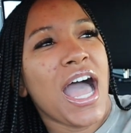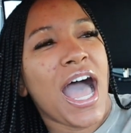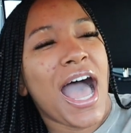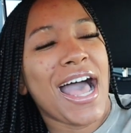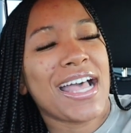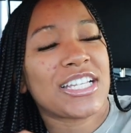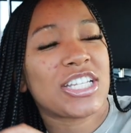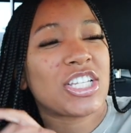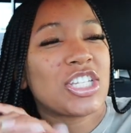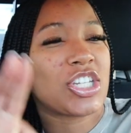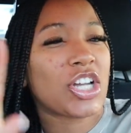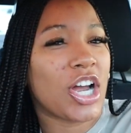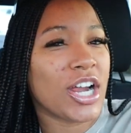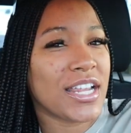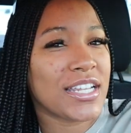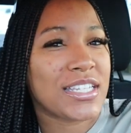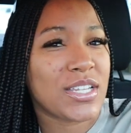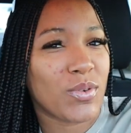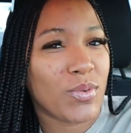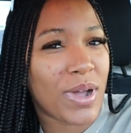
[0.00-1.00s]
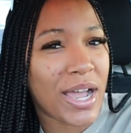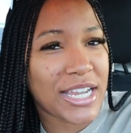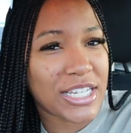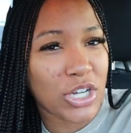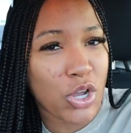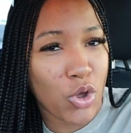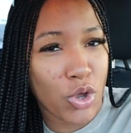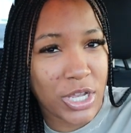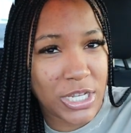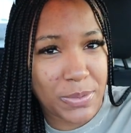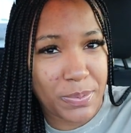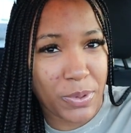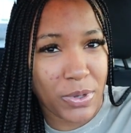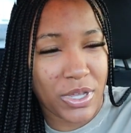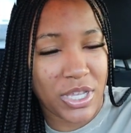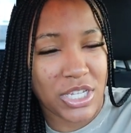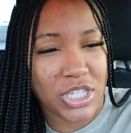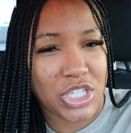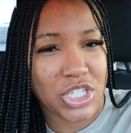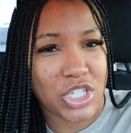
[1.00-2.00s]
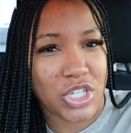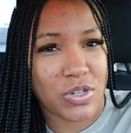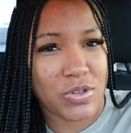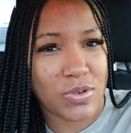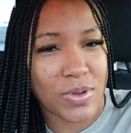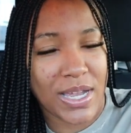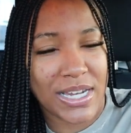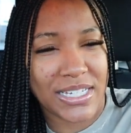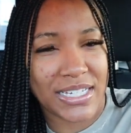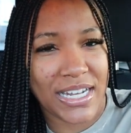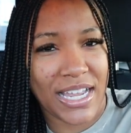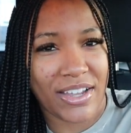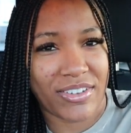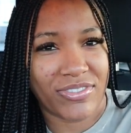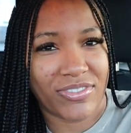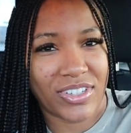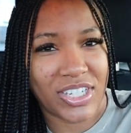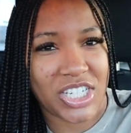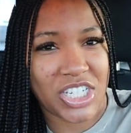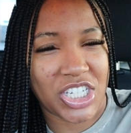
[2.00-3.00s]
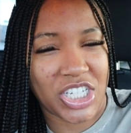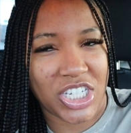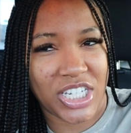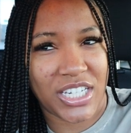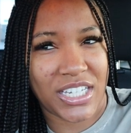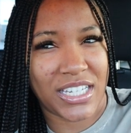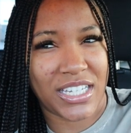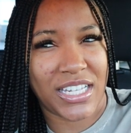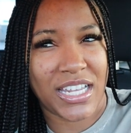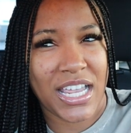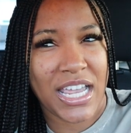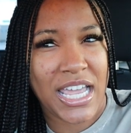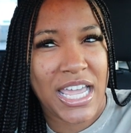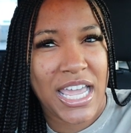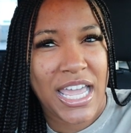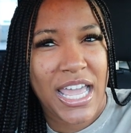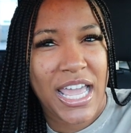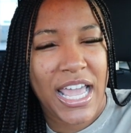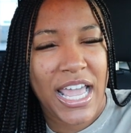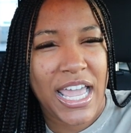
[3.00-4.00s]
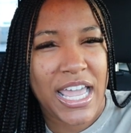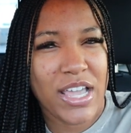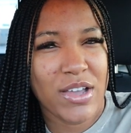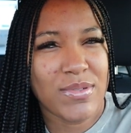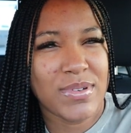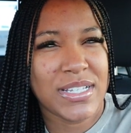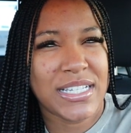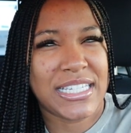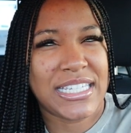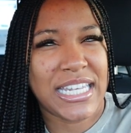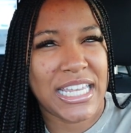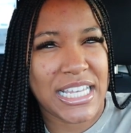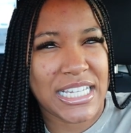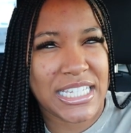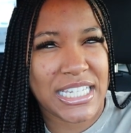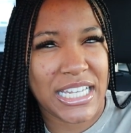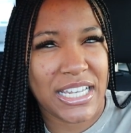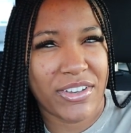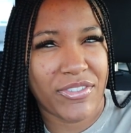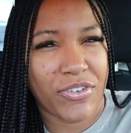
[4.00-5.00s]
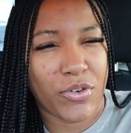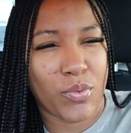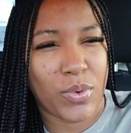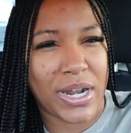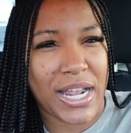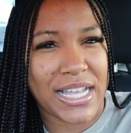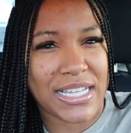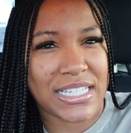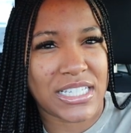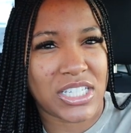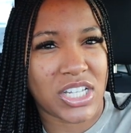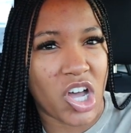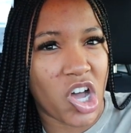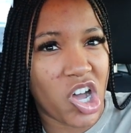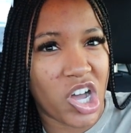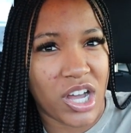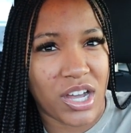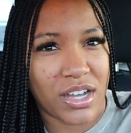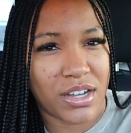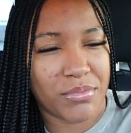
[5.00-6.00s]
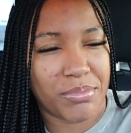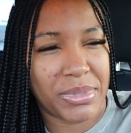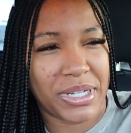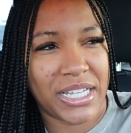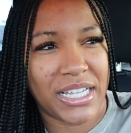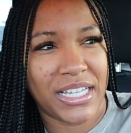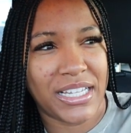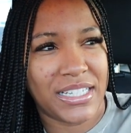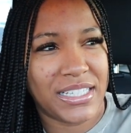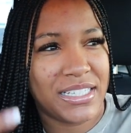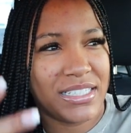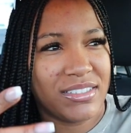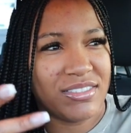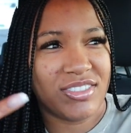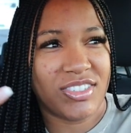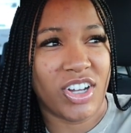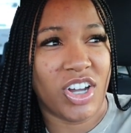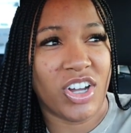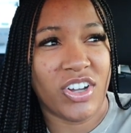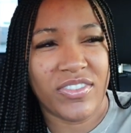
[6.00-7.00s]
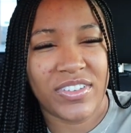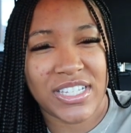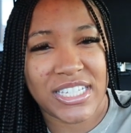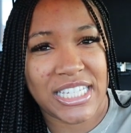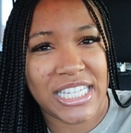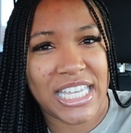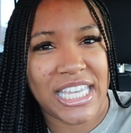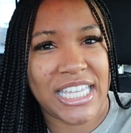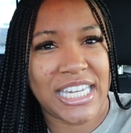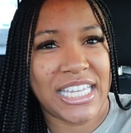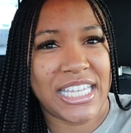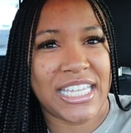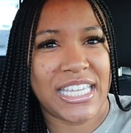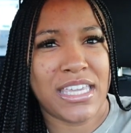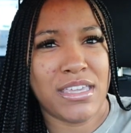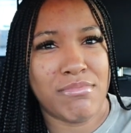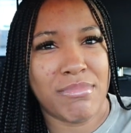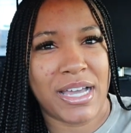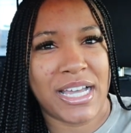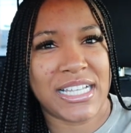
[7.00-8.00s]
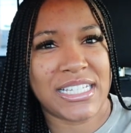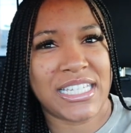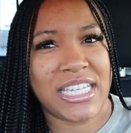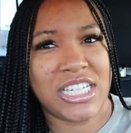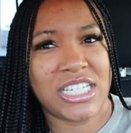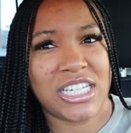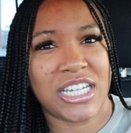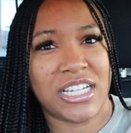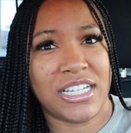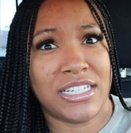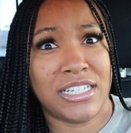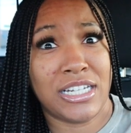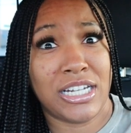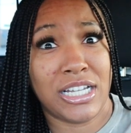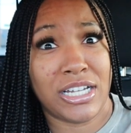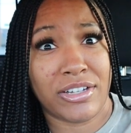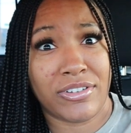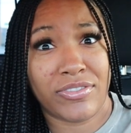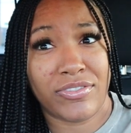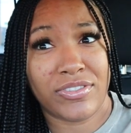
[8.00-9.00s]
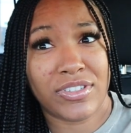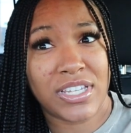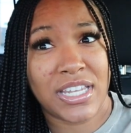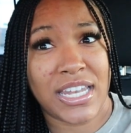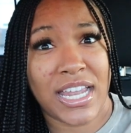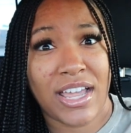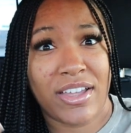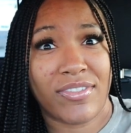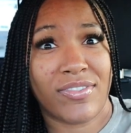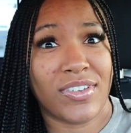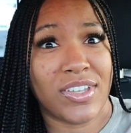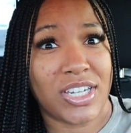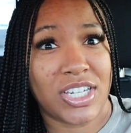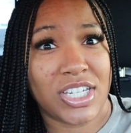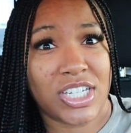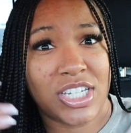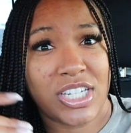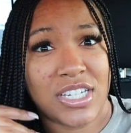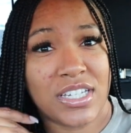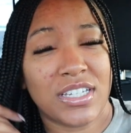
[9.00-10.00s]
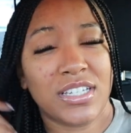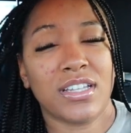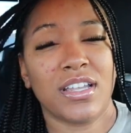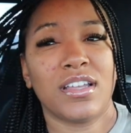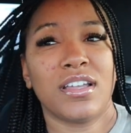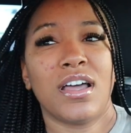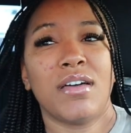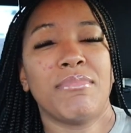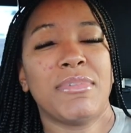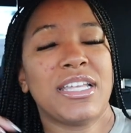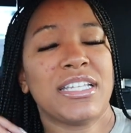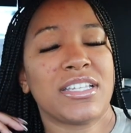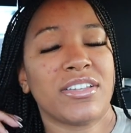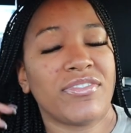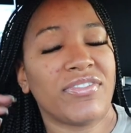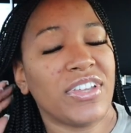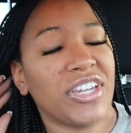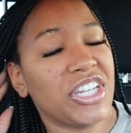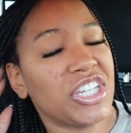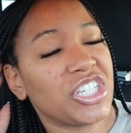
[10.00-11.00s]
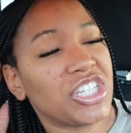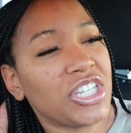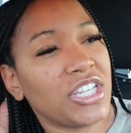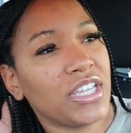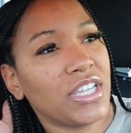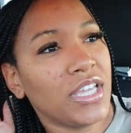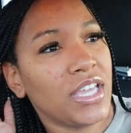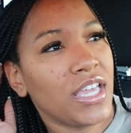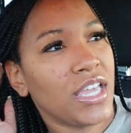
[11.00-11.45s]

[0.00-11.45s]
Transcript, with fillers: I started to watch Hocus Pocus 2. I did not finish it. It was decent for what I saw, but obviously it didn't keep my attention enough to not finish it. I mean, to finish it.